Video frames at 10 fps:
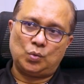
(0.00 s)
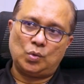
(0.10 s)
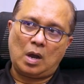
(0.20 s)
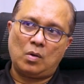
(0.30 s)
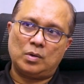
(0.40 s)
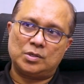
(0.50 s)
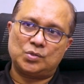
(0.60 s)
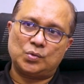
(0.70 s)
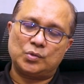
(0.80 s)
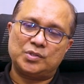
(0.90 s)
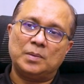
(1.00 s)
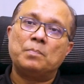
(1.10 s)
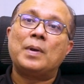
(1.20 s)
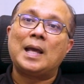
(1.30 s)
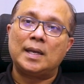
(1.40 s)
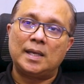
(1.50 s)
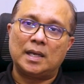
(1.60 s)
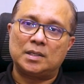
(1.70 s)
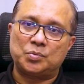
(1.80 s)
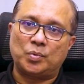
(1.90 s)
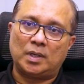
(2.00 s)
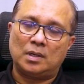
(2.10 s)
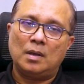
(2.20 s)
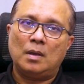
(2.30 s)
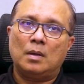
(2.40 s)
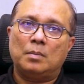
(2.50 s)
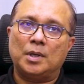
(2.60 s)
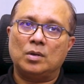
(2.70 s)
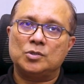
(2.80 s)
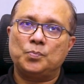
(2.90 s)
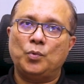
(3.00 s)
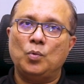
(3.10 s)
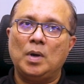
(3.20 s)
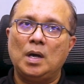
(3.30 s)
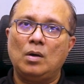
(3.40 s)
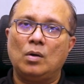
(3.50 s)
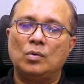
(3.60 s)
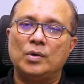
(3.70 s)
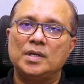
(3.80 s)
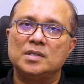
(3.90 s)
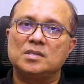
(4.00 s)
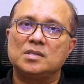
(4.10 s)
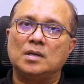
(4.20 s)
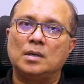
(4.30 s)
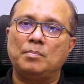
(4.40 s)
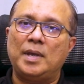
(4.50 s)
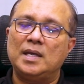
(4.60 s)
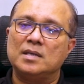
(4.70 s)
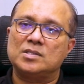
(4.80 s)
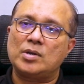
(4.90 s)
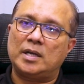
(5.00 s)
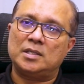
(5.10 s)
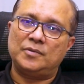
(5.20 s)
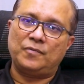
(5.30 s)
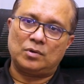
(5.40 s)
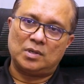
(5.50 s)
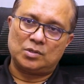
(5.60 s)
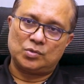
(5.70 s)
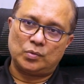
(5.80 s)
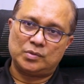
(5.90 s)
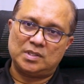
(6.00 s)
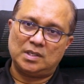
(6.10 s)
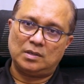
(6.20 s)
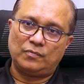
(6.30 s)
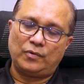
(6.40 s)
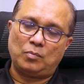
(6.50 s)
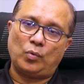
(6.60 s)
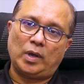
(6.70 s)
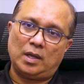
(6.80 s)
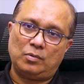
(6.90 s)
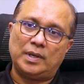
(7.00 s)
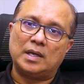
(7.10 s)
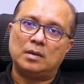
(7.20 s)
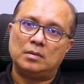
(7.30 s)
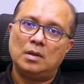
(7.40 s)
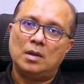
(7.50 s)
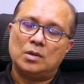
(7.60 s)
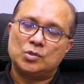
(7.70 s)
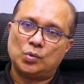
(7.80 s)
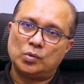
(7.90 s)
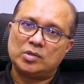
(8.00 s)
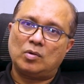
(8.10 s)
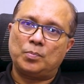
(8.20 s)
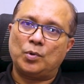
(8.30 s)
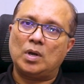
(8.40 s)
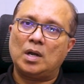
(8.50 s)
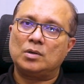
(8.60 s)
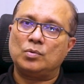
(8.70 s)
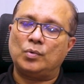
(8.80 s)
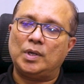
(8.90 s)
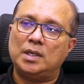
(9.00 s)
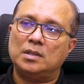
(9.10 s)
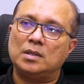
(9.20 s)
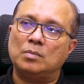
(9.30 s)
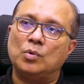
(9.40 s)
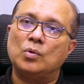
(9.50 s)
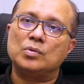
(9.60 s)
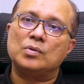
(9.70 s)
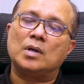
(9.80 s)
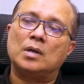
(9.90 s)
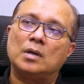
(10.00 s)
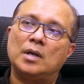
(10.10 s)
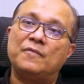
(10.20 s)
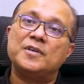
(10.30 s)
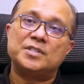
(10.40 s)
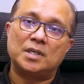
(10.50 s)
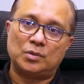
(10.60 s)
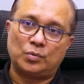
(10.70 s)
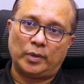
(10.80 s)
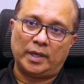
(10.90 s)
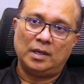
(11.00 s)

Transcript: to our sourcing planning as well. Because Puma always make a strategy for their sourcing from where we can source our product with a more efficient way.